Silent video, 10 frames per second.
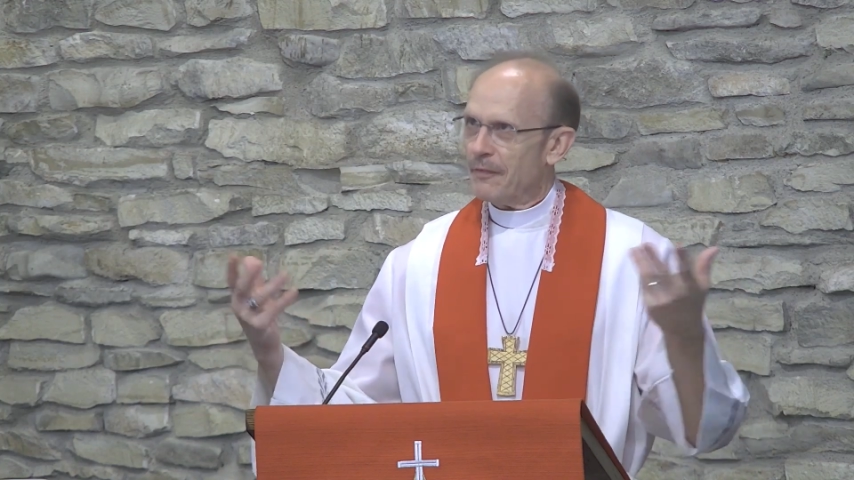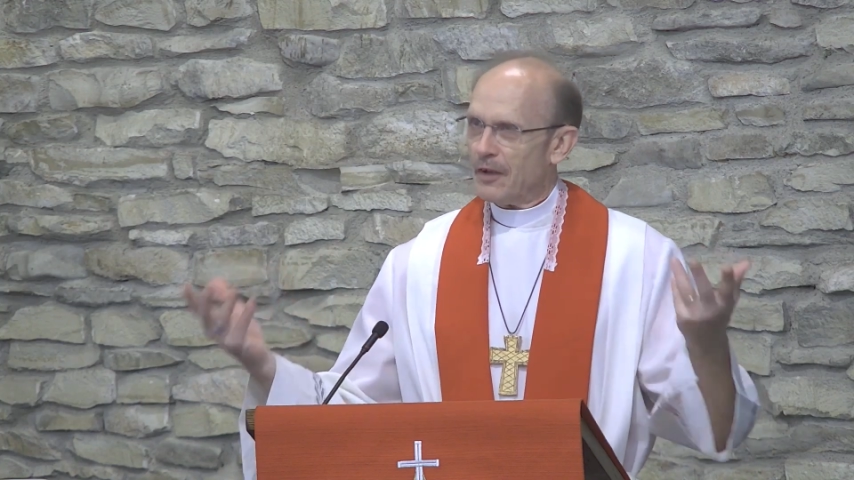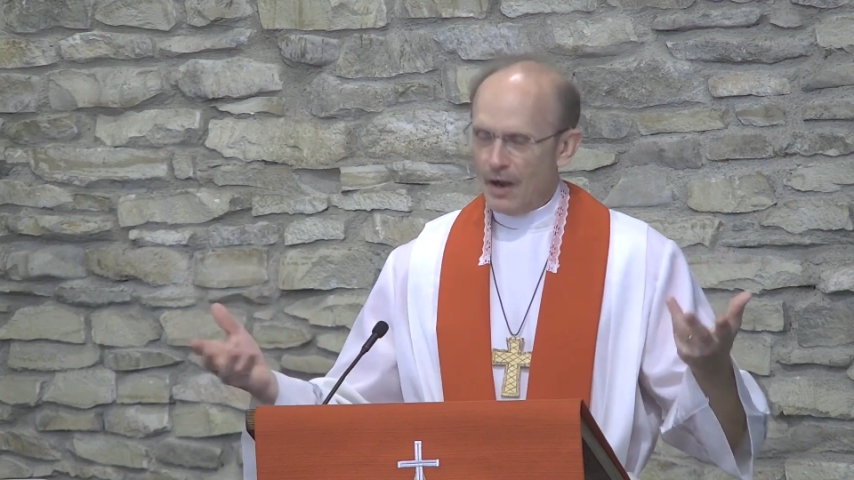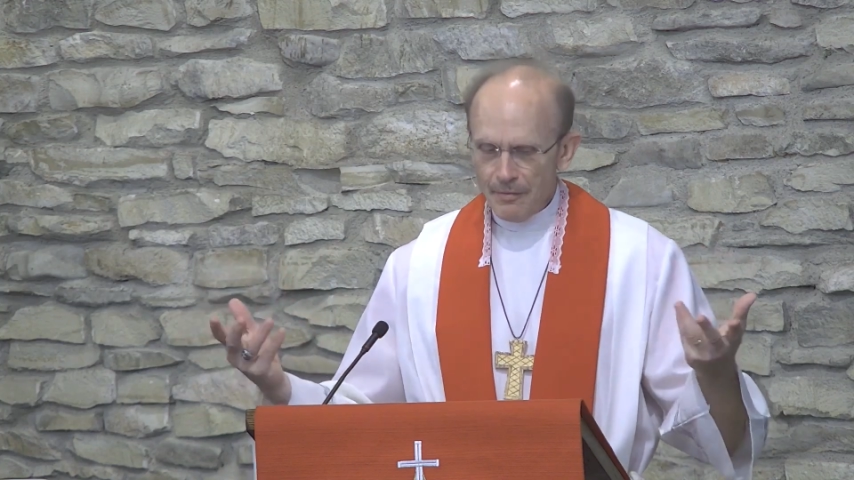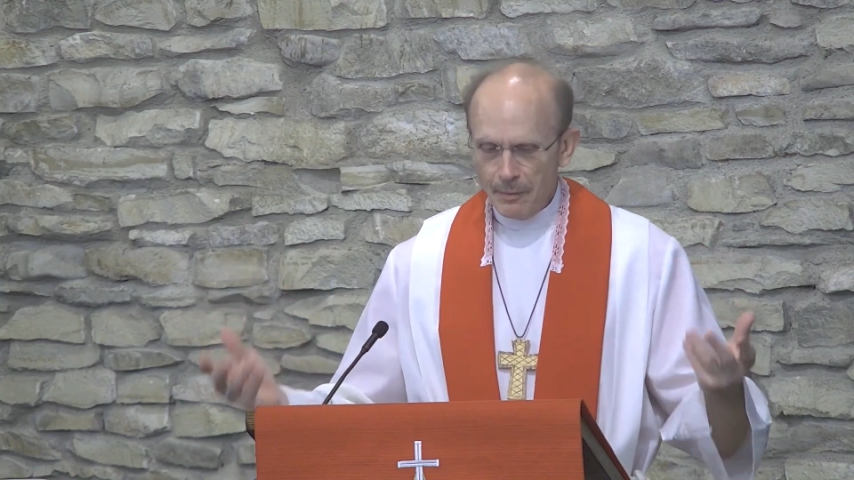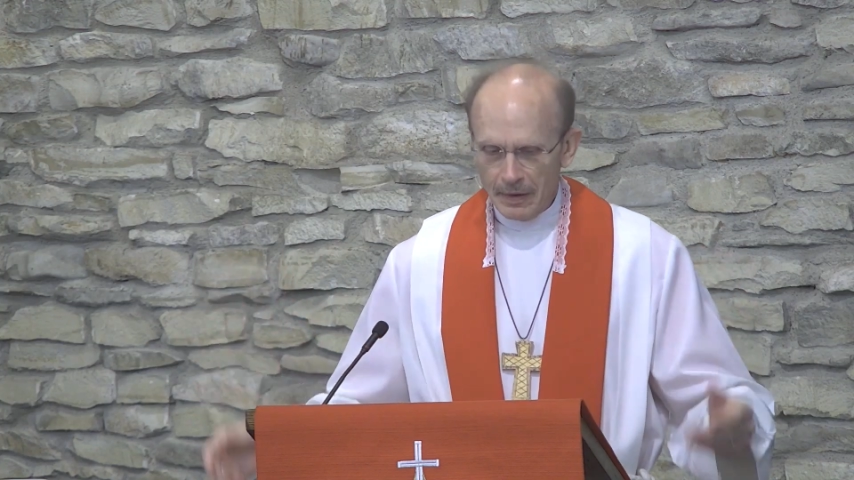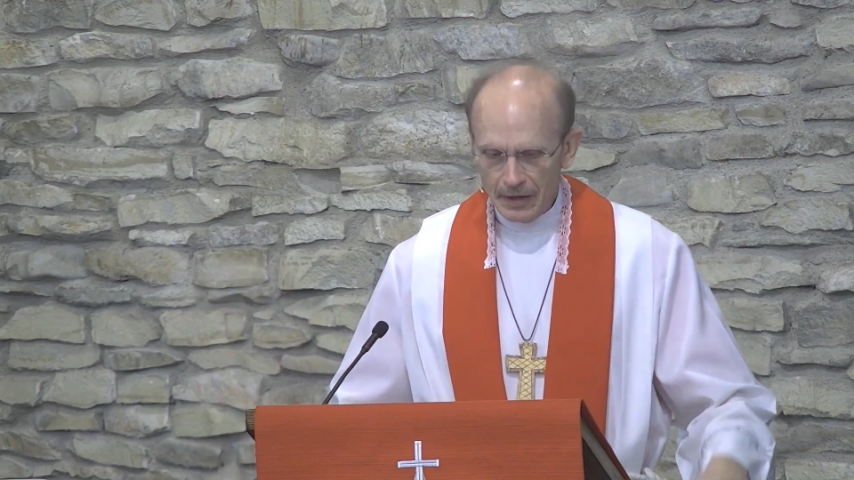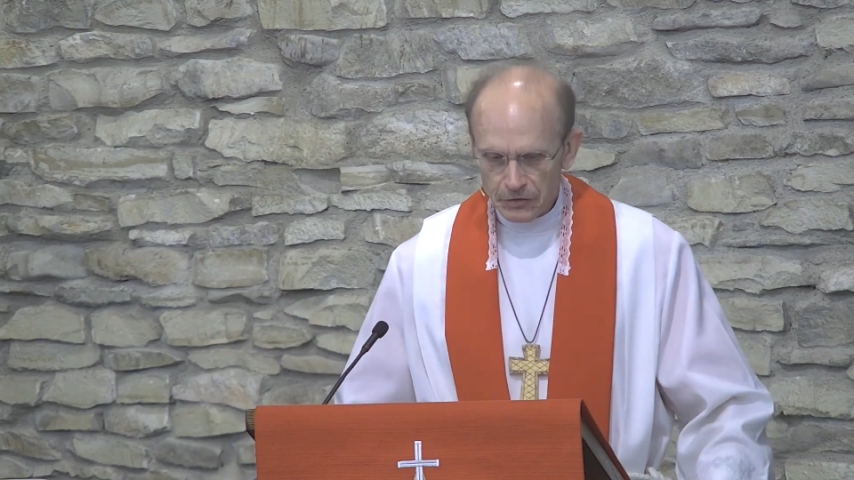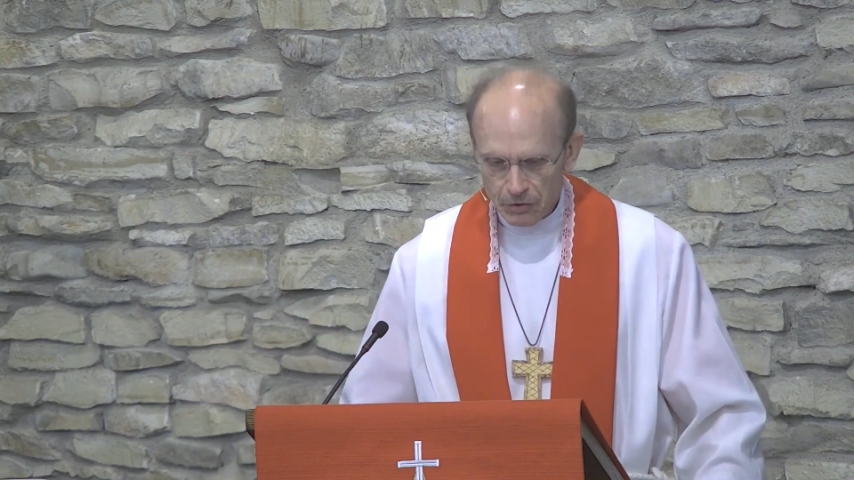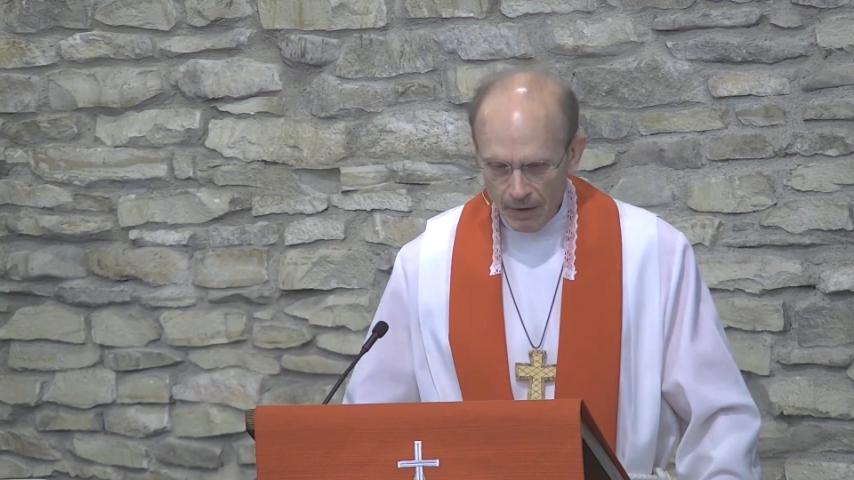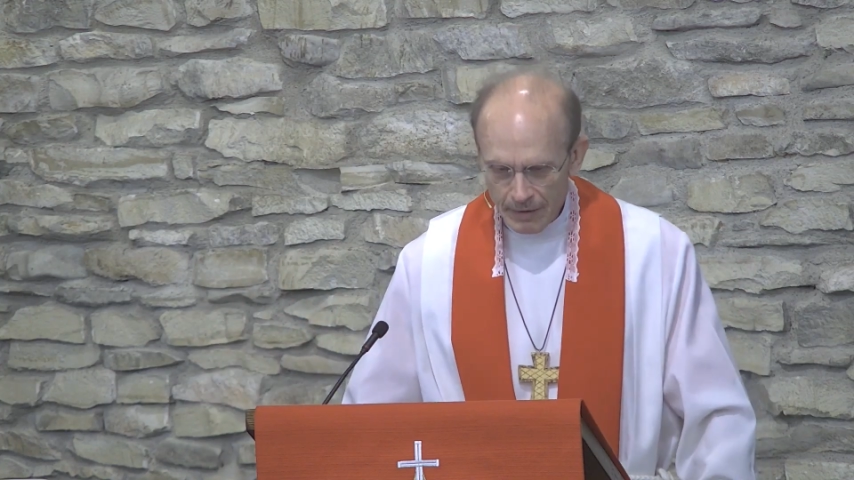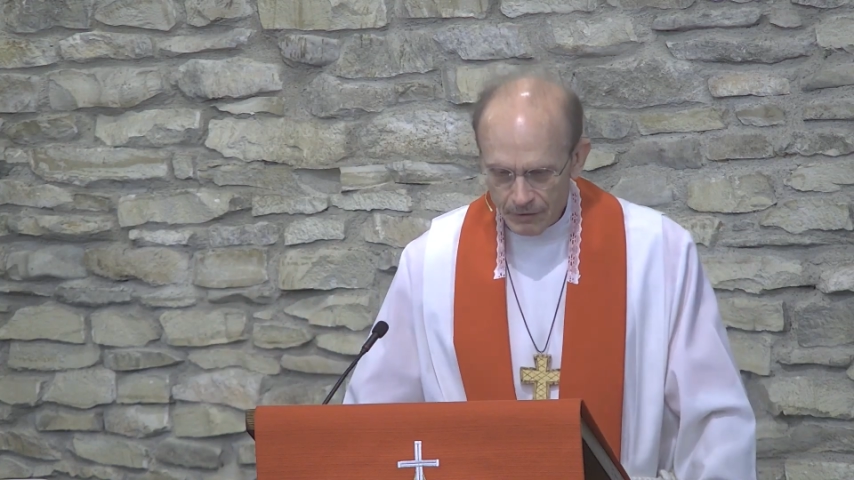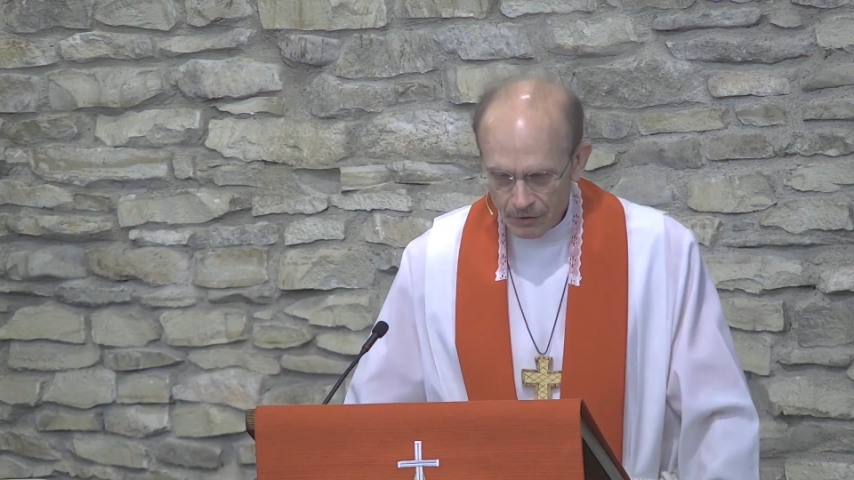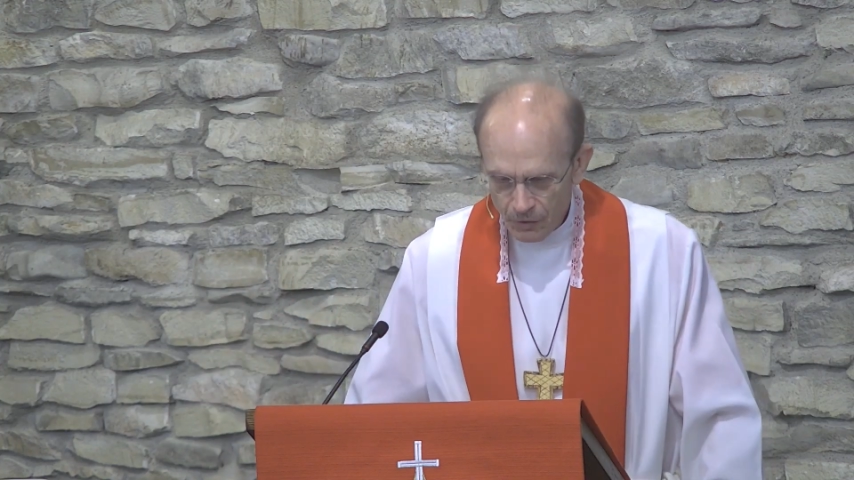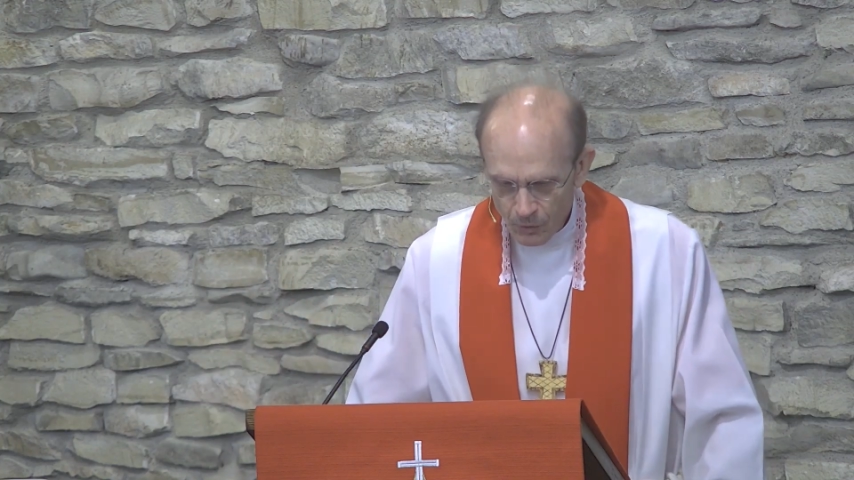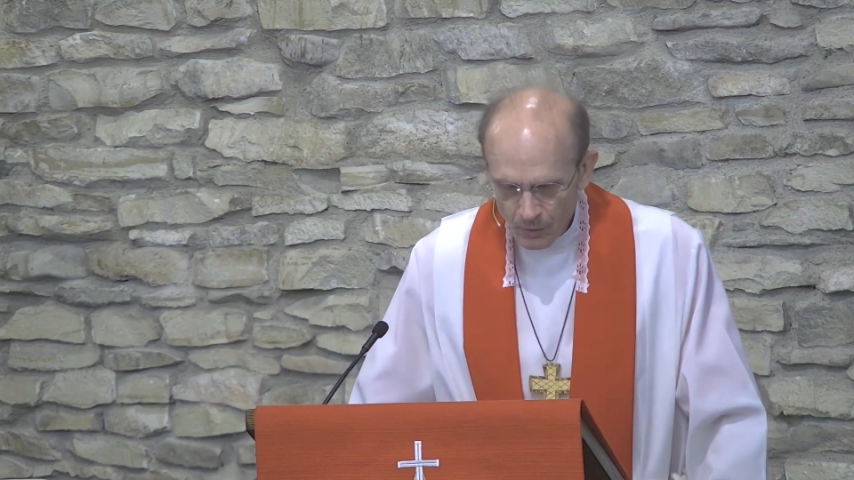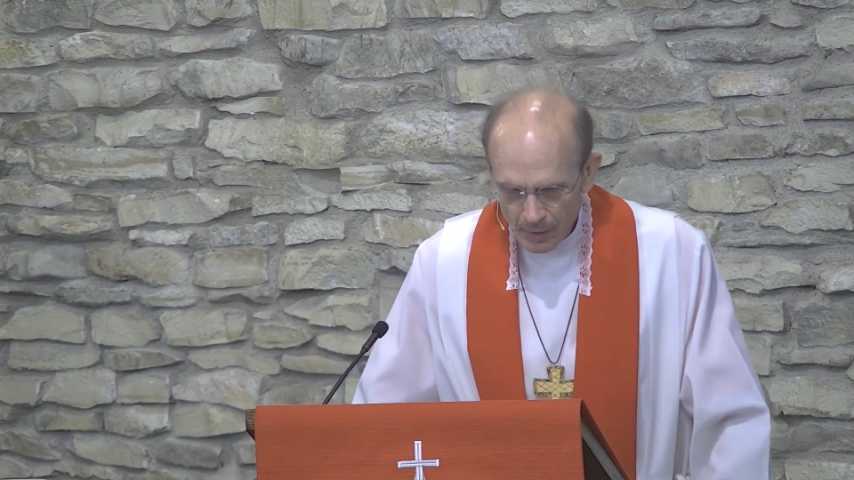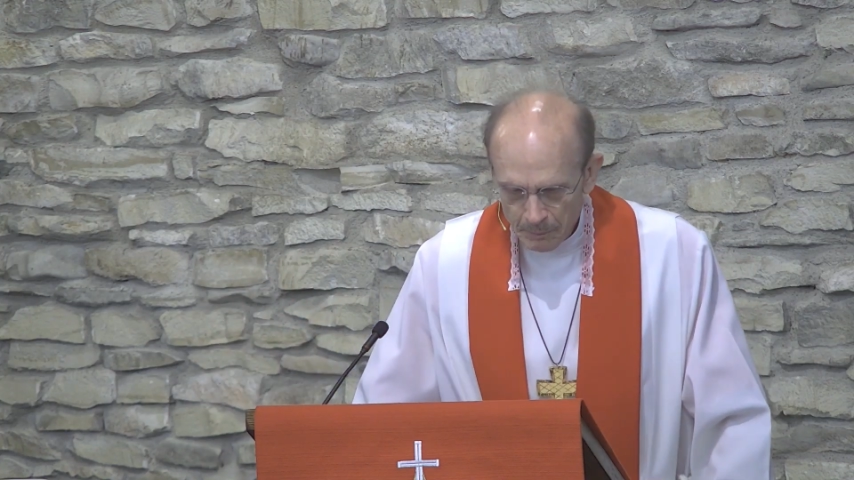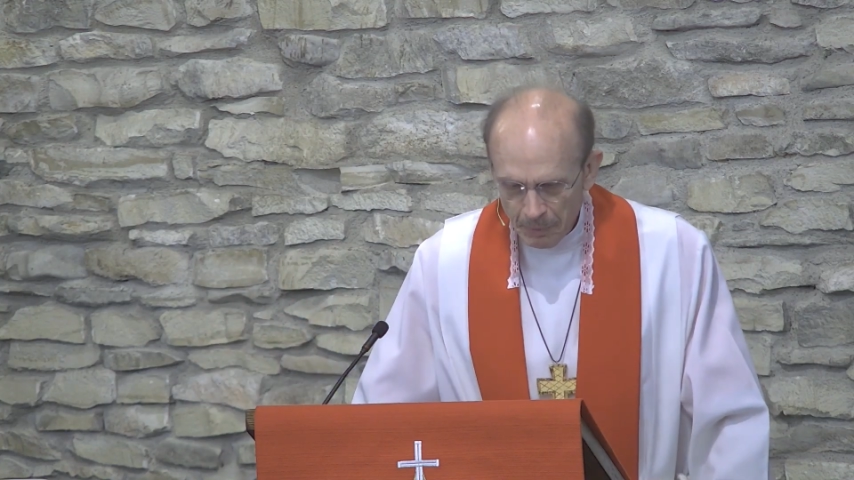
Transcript: that the government is trying to do.